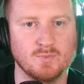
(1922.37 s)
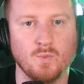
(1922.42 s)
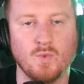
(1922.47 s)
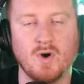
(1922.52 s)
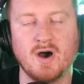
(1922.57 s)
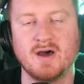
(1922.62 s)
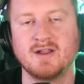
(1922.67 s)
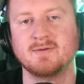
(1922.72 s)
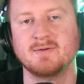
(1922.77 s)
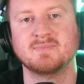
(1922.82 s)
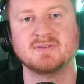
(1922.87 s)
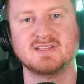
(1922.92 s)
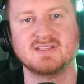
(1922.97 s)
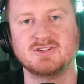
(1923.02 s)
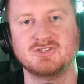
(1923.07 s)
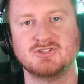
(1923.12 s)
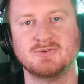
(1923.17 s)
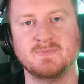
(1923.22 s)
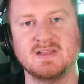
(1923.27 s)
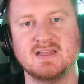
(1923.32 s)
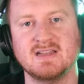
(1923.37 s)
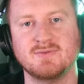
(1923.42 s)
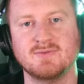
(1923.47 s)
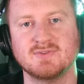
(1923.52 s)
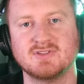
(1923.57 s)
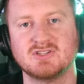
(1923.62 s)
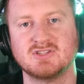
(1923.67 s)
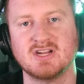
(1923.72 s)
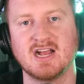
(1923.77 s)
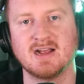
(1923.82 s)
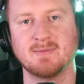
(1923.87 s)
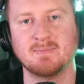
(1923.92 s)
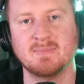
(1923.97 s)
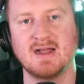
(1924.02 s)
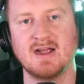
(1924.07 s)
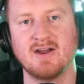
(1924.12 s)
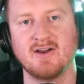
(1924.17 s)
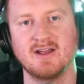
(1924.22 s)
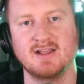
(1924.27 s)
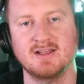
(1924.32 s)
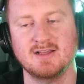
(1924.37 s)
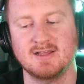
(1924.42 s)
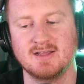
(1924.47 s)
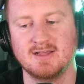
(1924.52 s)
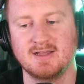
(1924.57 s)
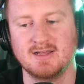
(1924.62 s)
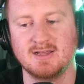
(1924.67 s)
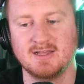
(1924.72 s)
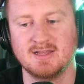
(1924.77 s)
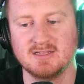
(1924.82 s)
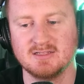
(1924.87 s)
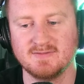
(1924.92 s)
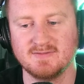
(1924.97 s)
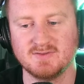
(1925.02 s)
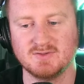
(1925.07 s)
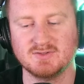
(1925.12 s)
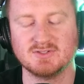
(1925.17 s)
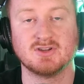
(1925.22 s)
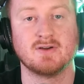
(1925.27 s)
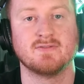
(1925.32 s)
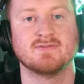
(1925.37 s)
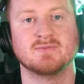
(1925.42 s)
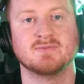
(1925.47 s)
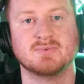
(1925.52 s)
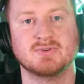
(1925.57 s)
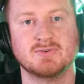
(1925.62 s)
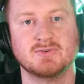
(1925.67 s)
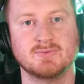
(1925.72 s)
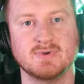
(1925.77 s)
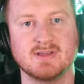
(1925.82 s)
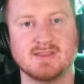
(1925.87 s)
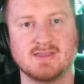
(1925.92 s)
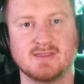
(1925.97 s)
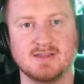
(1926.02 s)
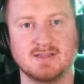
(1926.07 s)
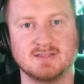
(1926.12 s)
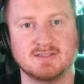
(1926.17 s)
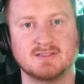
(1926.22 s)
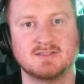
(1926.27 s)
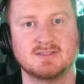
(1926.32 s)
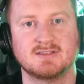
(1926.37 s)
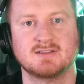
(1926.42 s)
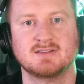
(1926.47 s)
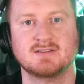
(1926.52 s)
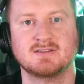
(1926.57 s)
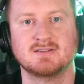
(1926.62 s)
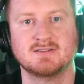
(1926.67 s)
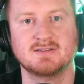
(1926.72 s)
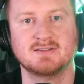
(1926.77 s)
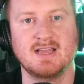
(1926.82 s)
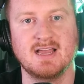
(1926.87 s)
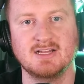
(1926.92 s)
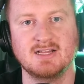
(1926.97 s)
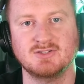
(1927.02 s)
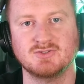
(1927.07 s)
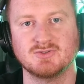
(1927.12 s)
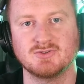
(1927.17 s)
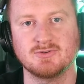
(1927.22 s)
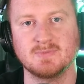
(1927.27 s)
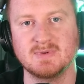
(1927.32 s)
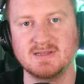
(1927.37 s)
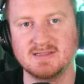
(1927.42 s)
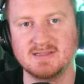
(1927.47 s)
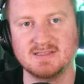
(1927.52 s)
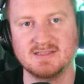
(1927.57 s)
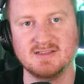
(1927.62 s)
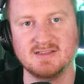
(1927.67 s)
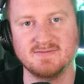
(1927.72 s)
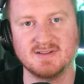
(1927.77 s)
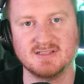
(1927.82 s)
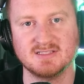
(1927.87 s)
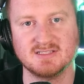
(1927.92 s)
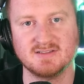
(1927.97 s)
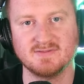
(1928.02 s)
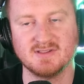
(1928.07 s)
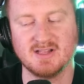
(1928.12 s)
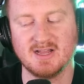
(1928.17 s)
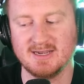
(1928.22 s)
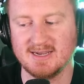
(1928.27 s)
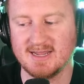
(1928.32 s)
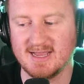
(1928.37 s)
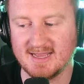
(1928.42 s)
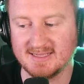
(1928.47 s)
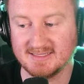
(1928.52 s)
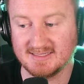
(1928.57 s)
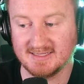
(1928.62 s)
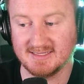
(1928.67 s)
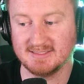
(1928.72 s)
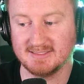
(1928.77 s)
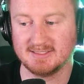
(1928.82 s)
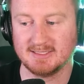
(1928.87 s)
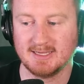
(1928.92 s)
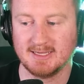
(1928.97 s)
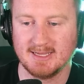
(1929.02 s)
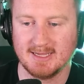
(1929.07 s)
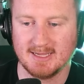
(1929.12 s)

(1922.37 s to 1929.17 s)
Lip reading: want a potential meeting with Shaq Barrett if he was comfortable with this edge room and the defensive line as is?